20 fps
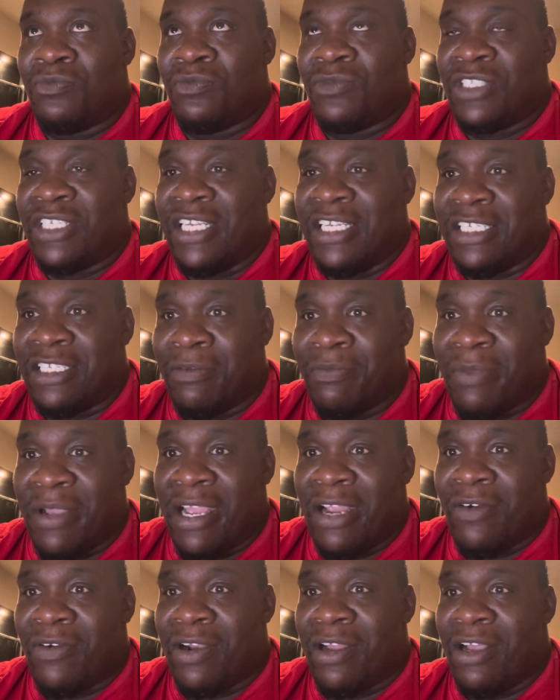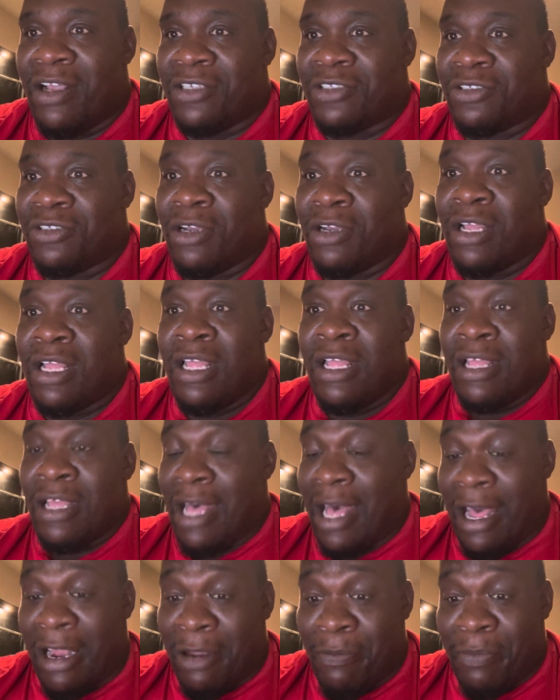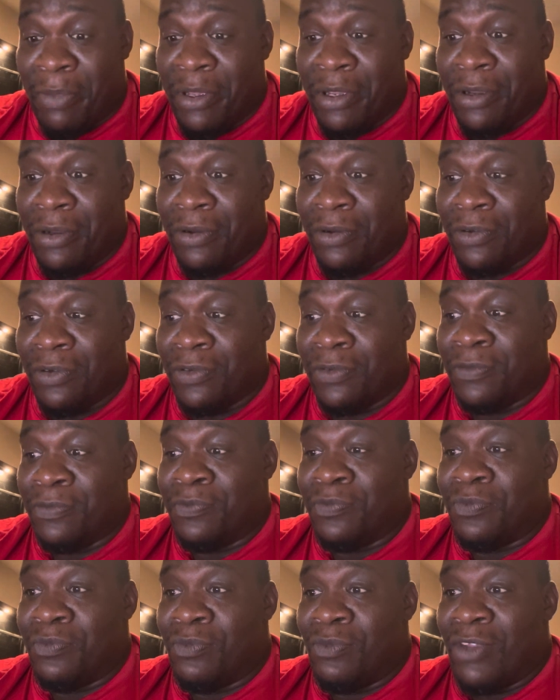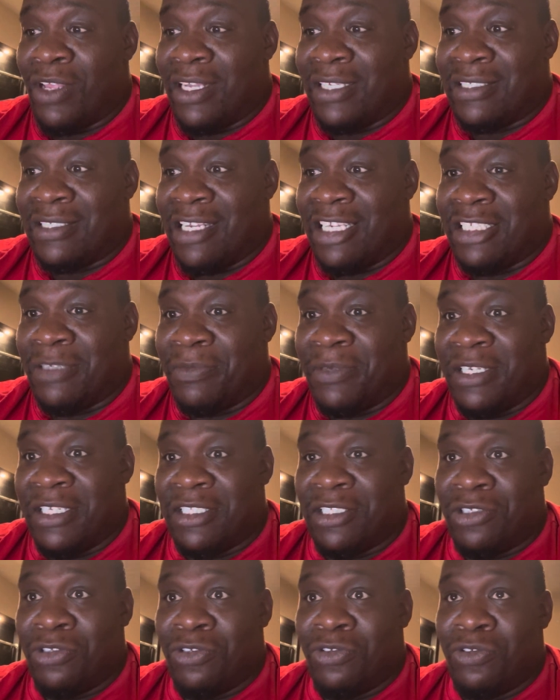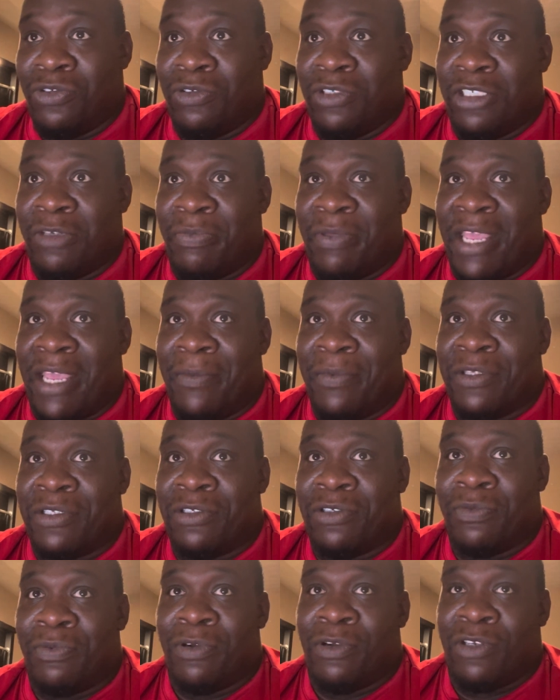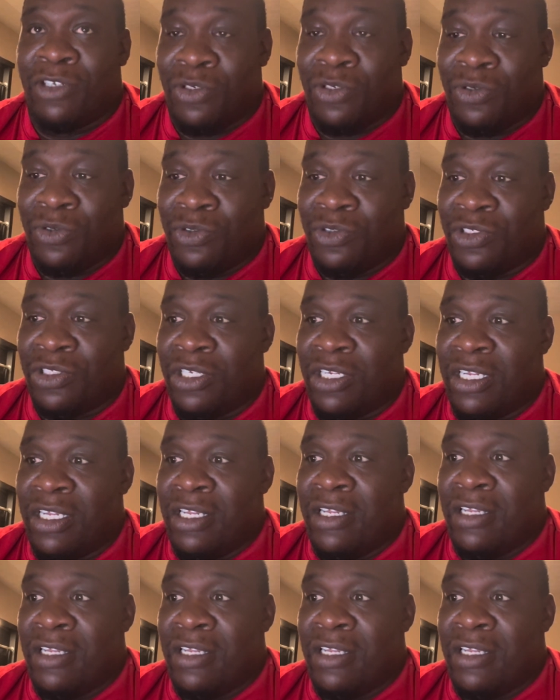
teaching backgrounds or how to build assessments to be able to produce